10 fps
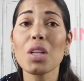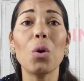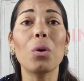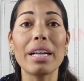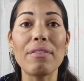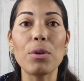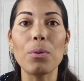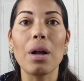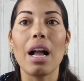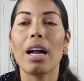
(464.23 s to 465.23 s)
or if
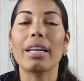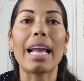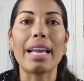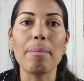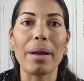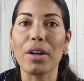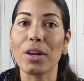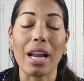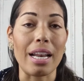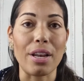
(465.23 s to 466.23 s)
you get hit by a
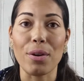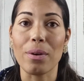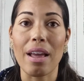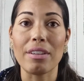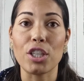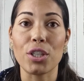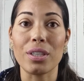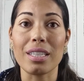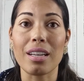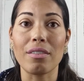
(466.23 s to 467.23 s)
hurricane and you don't have
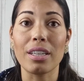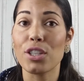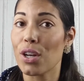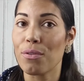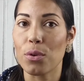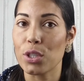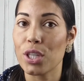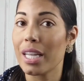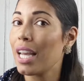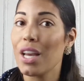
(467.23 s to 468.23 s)
insurance coverage,
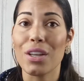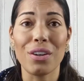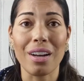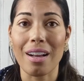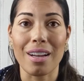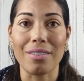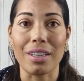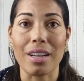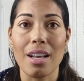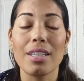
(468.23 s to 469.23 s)
unfortunately, you're not
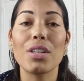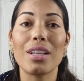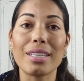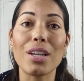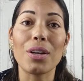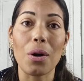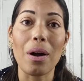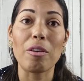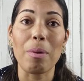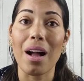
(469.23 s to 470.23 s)
covered. So that's going to go
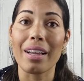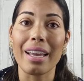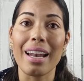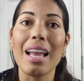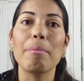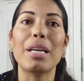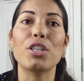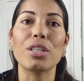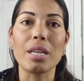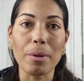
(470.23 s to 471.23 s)
out of pocket, because
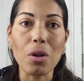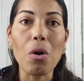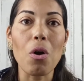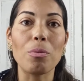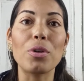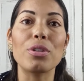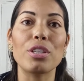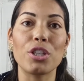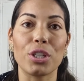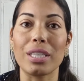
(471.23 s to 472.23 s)
your typical homeowner's
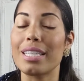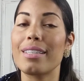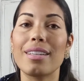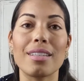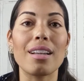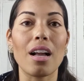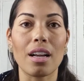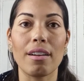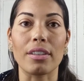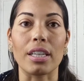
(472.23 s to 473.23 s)
insurance does not
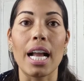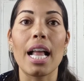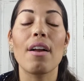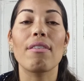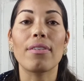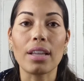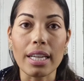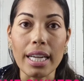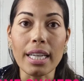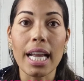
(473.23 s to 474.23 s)
cover
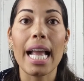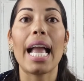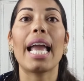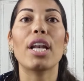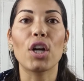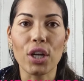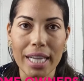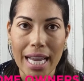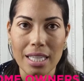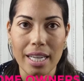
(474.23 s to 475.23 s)
flooding and
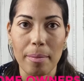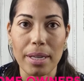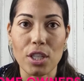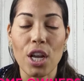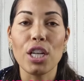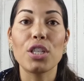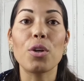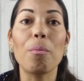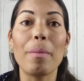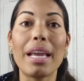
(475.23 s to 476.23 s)
hurricane damage.
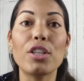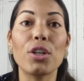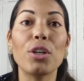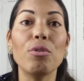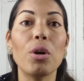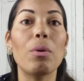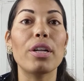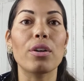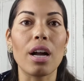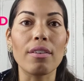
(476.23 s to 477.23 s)
So make sure you know what
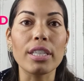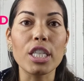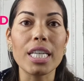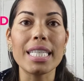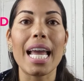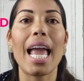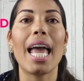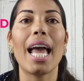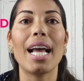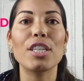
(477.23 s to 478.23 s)
your coverage is
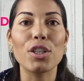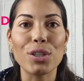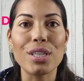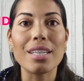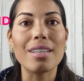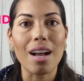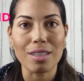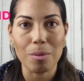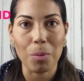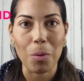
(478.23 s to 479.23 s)
and your
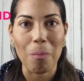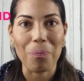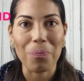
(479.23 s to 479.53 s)
deductible.